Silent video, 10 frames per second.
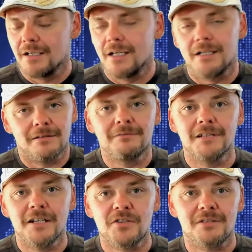And
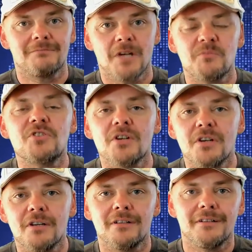I'm
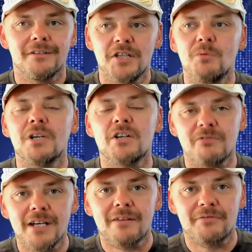sure you will
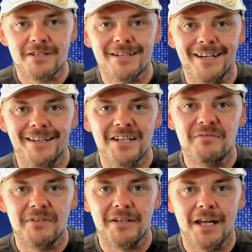agree after seeing this
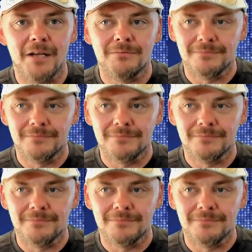video.